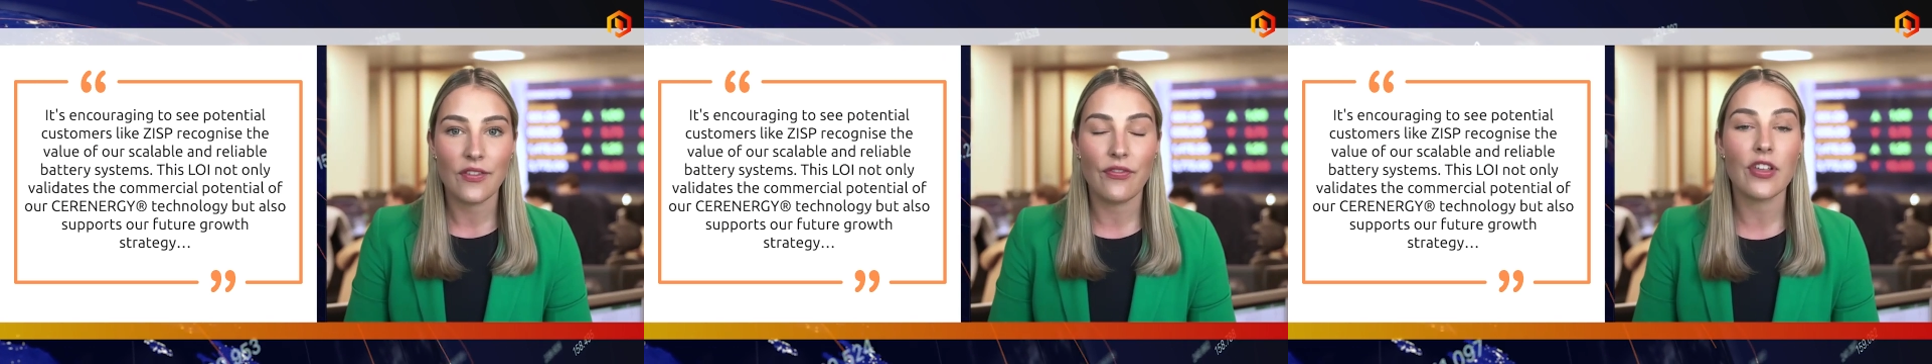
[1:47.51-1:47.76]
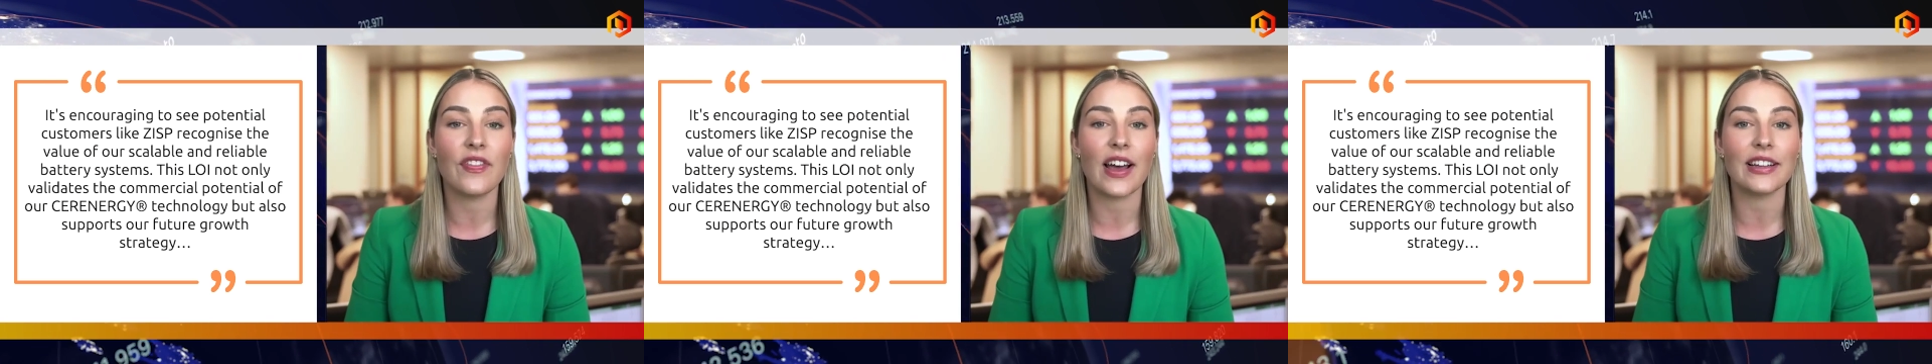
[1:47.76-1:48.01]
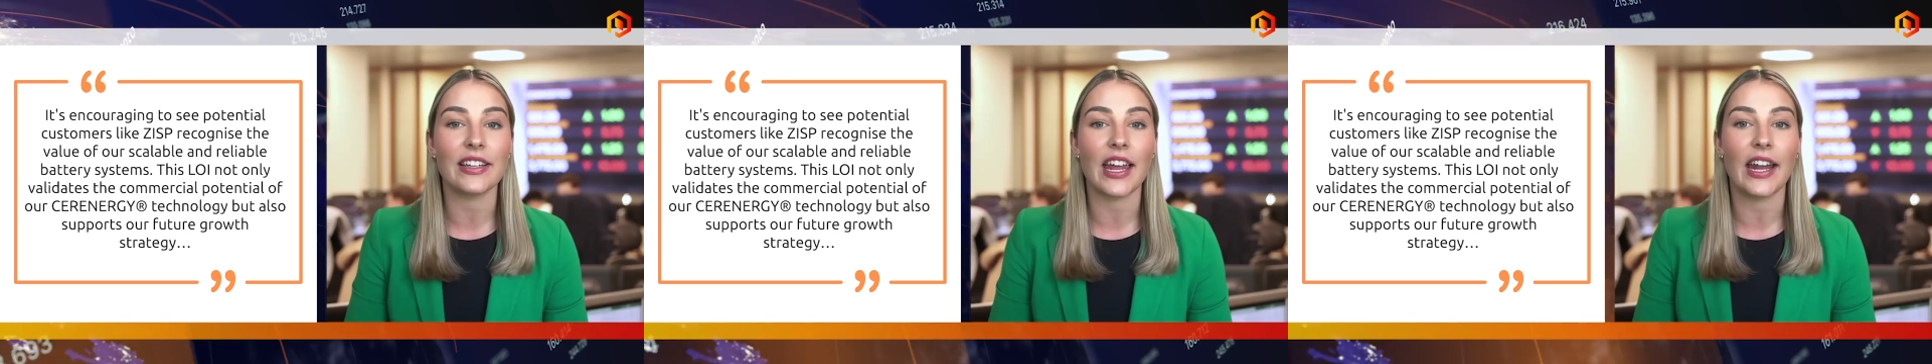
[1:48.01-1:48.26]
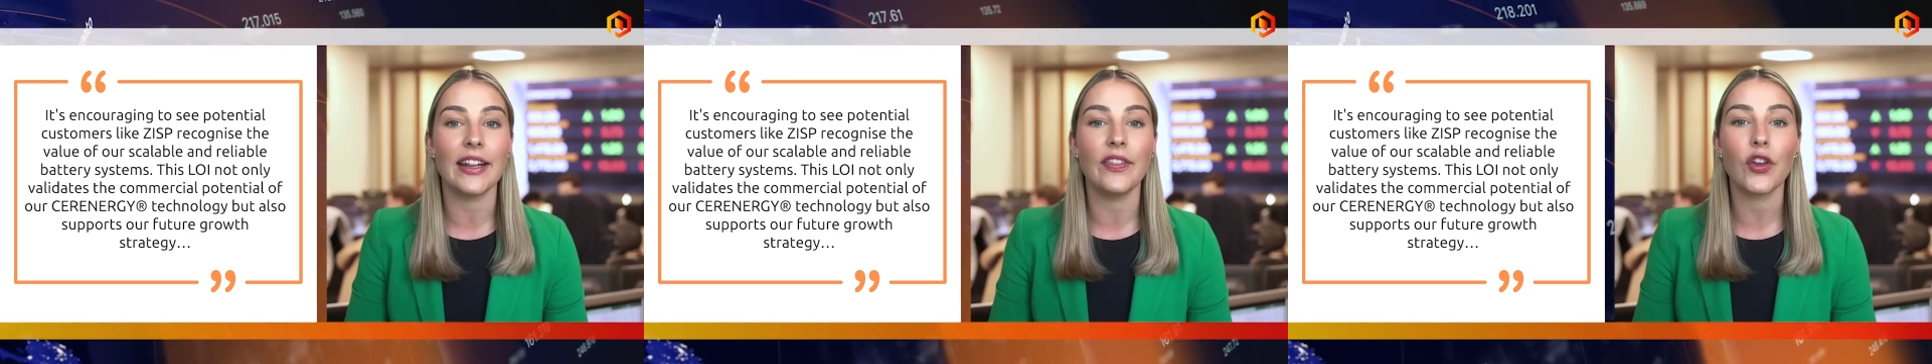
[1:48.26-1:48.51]
further
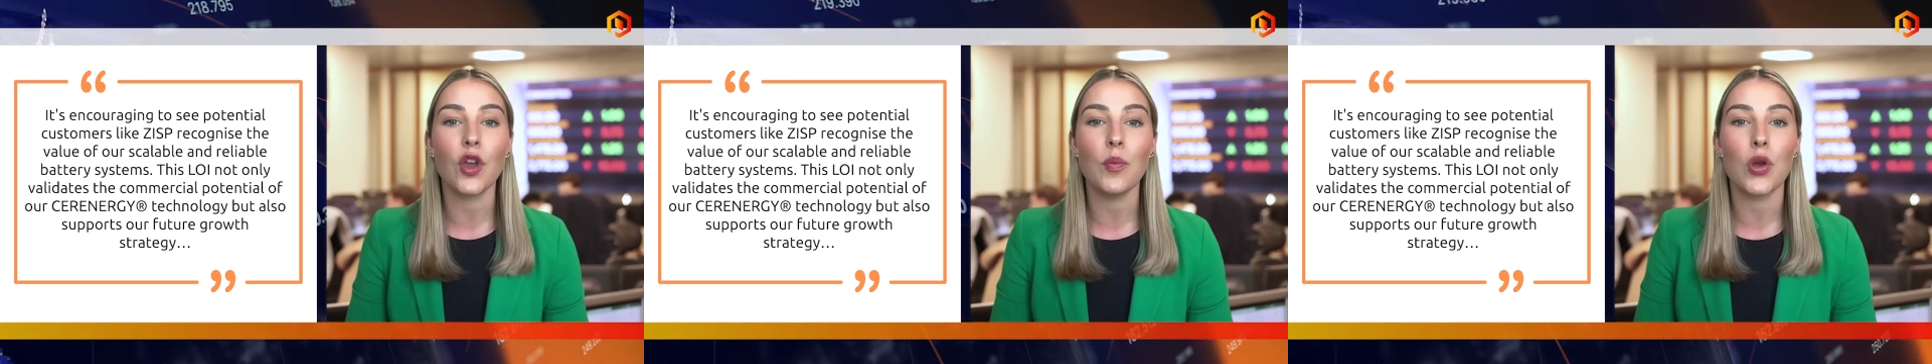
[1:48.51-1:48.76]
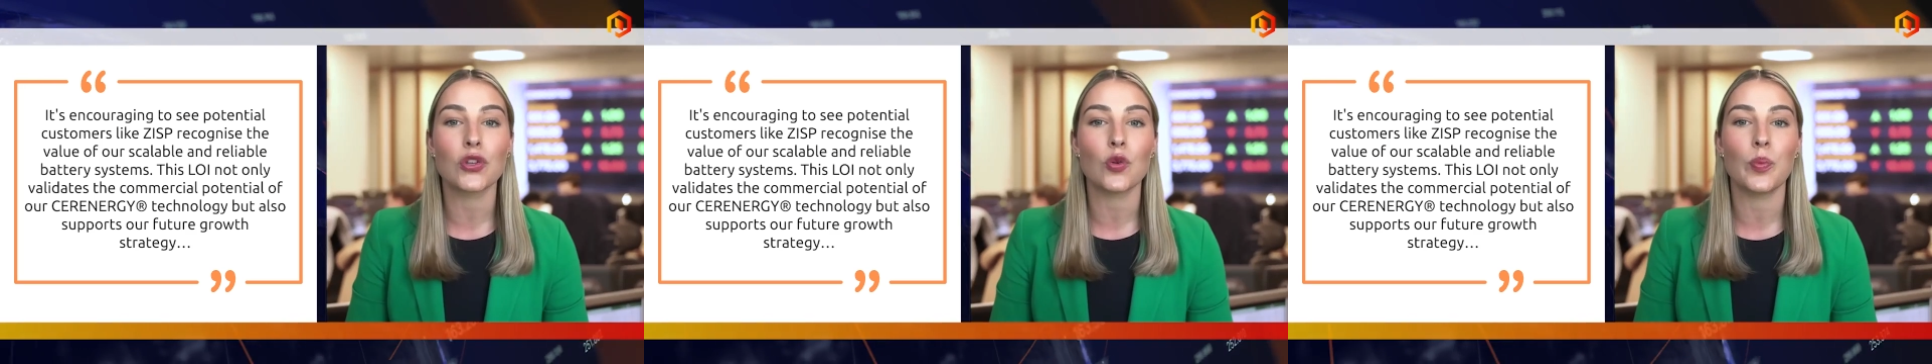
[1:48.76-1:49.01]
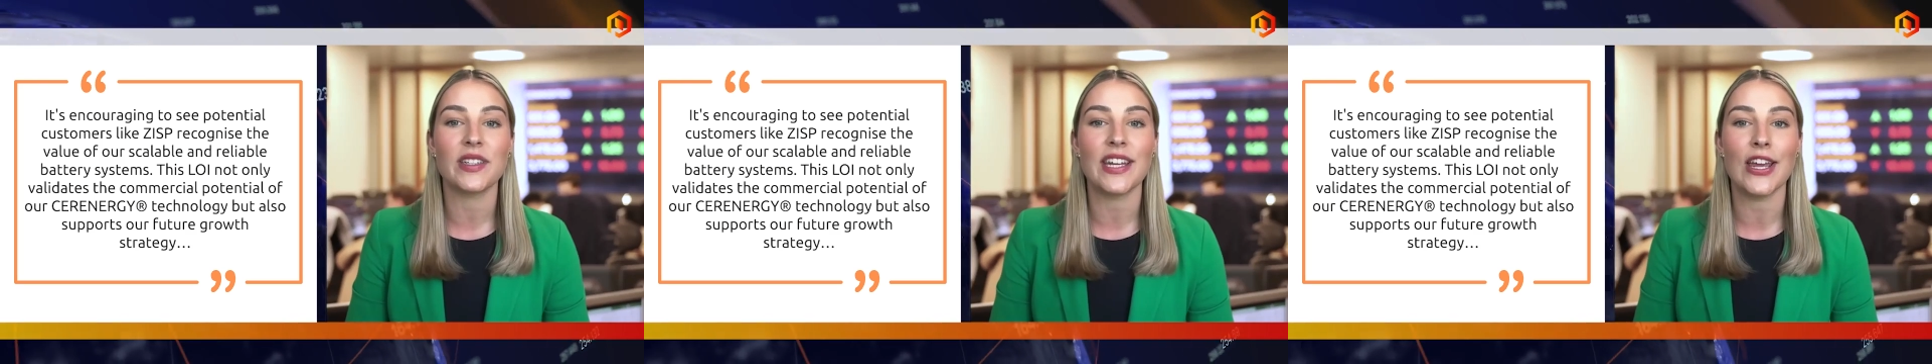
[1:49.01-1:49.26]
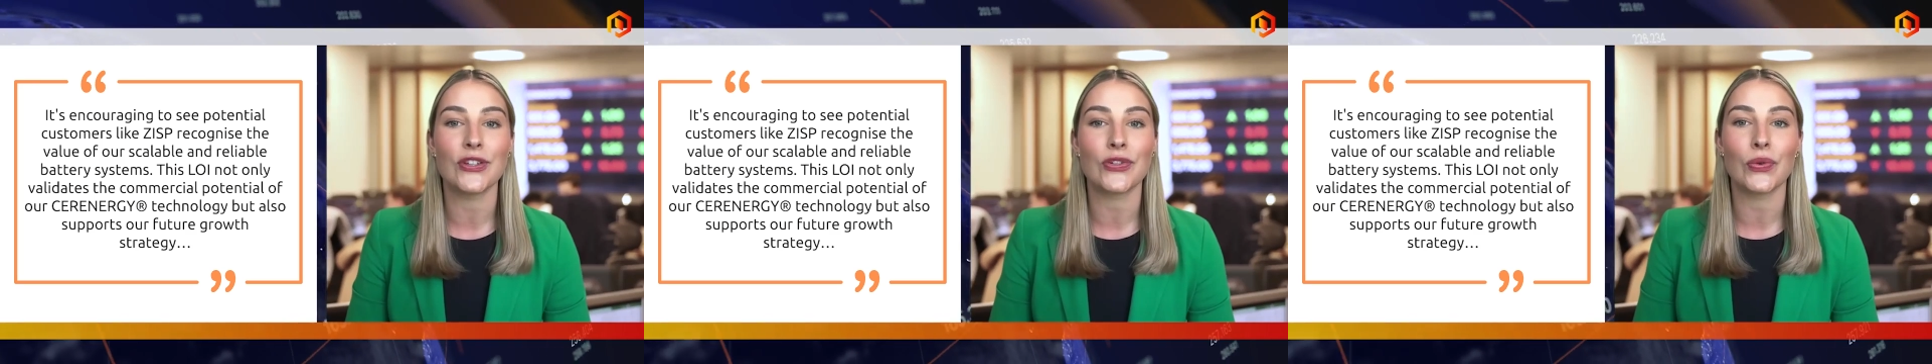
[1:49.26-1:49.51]
validating the commercial
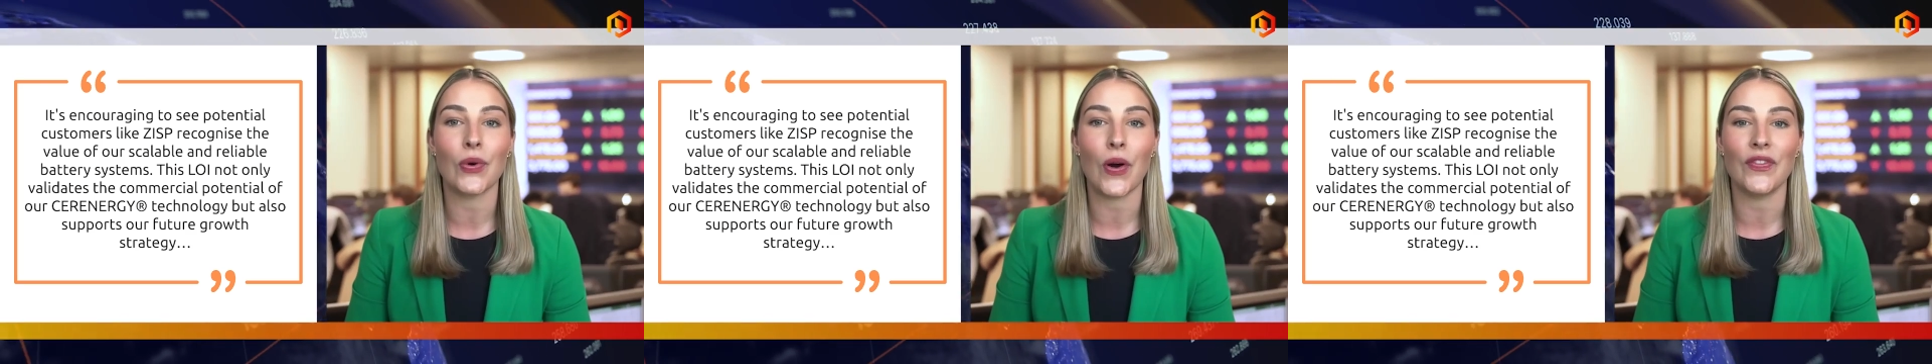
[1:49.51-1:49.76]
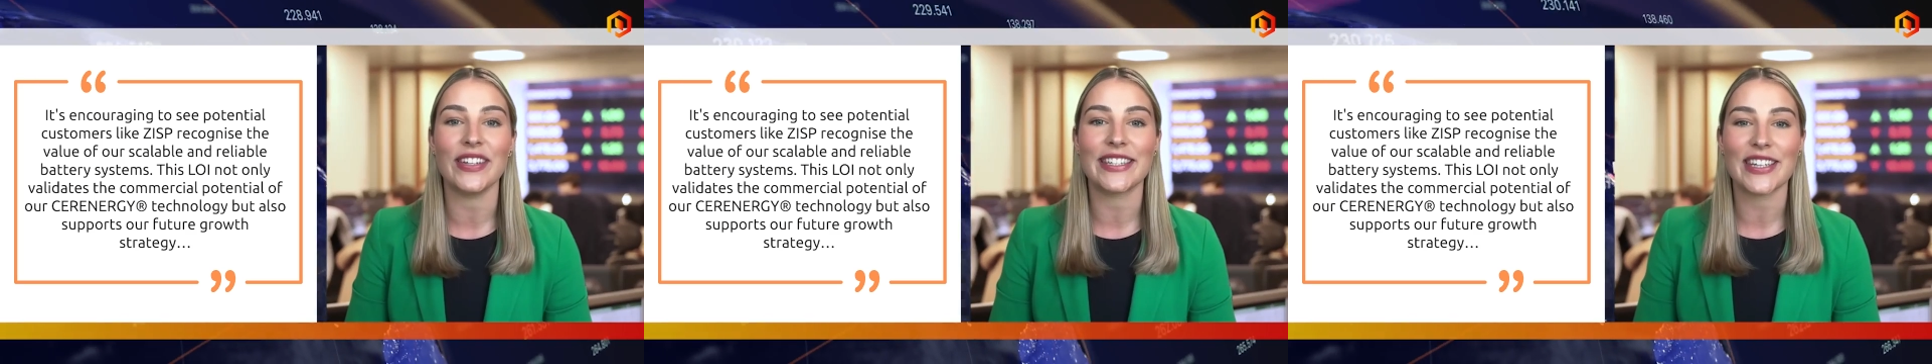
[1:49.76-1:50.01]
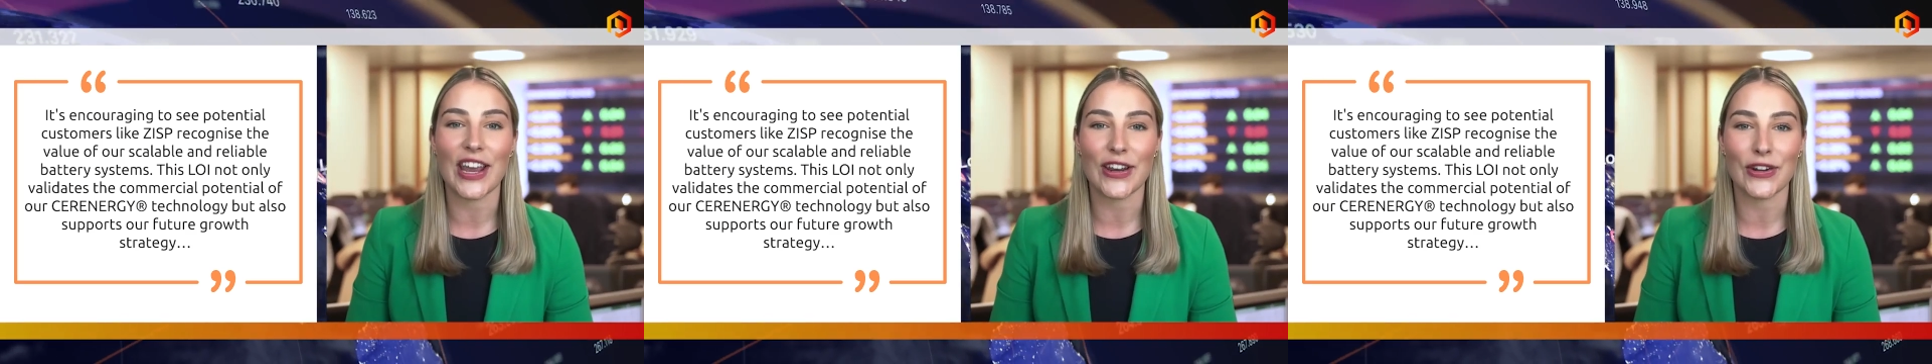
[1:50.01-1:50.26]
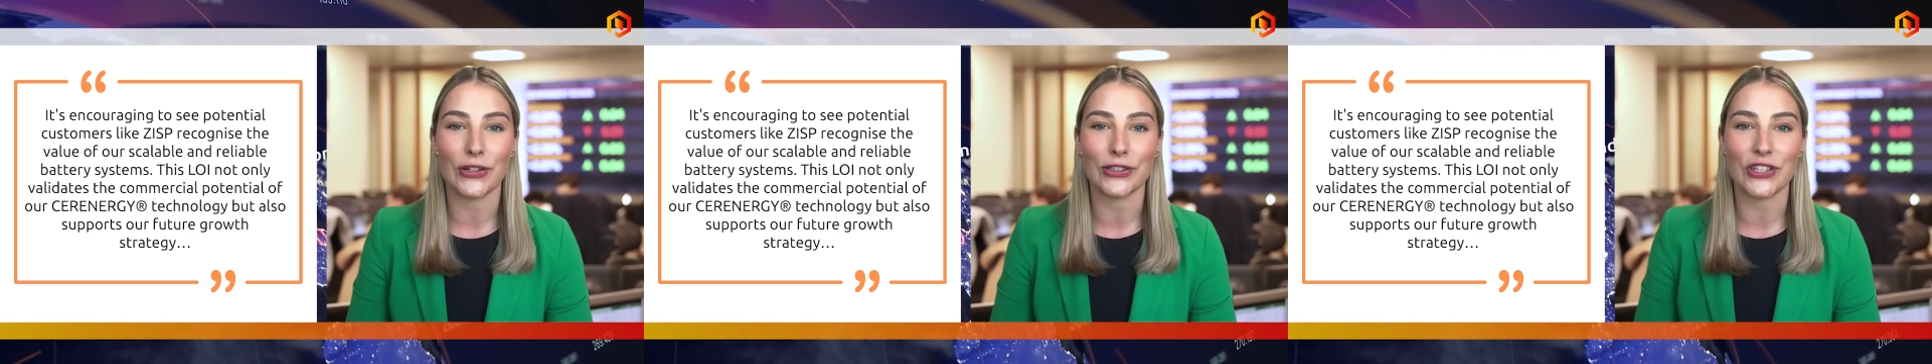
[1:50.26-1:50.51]
potential of its
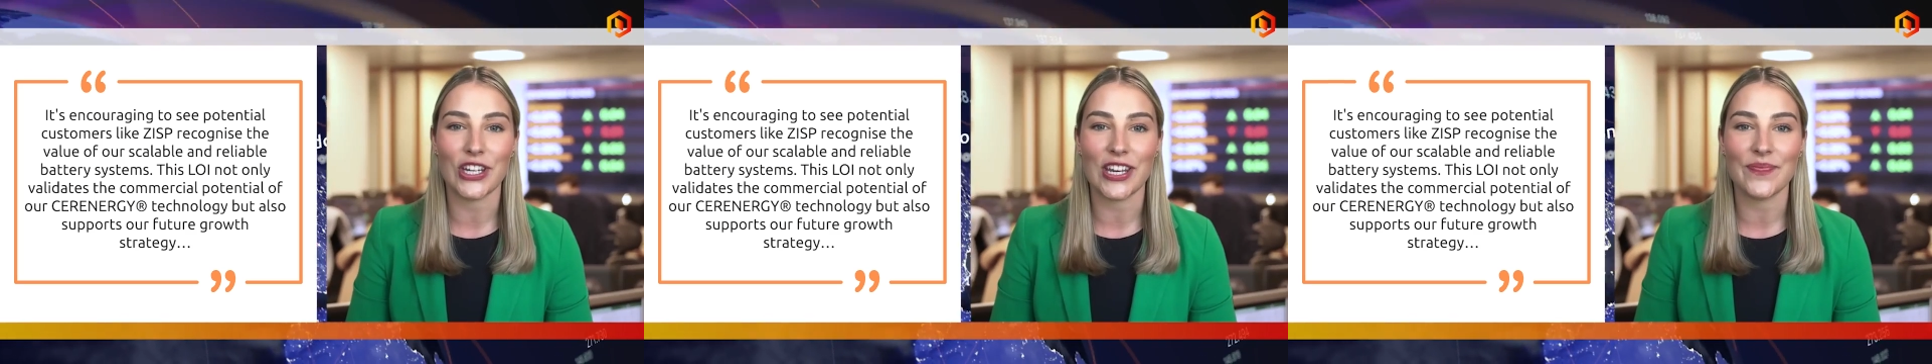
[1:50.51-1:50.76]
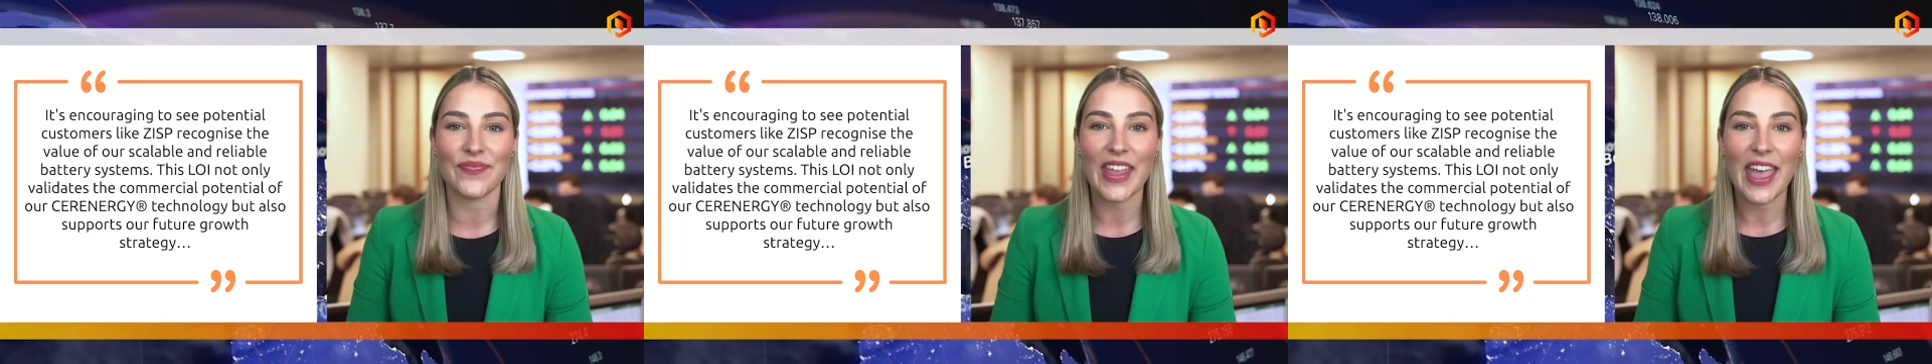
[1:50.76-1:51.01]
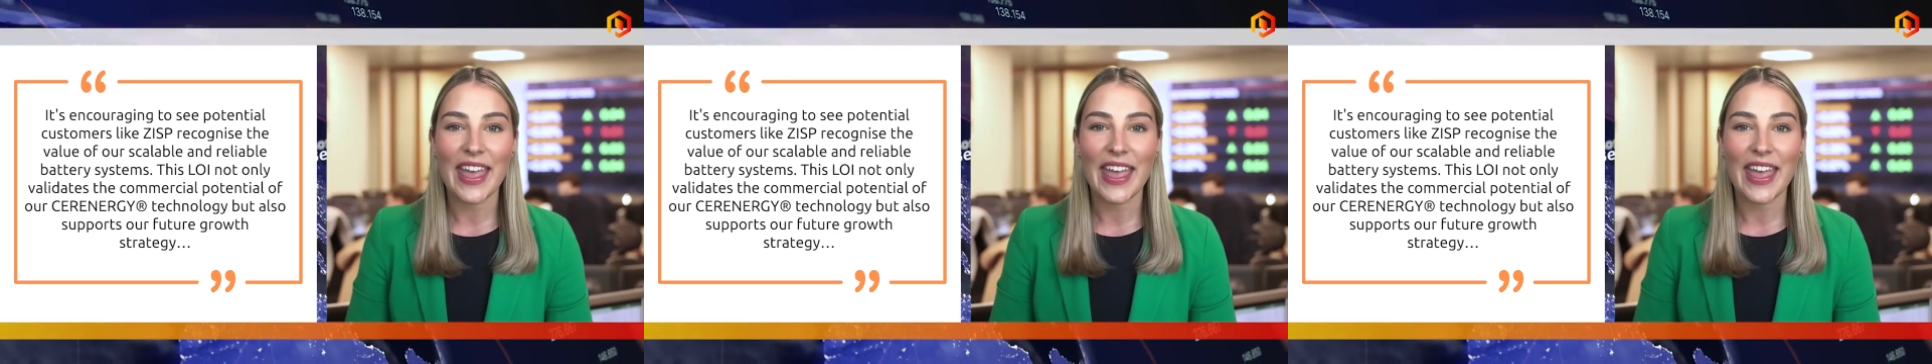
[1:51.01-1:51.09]
technology.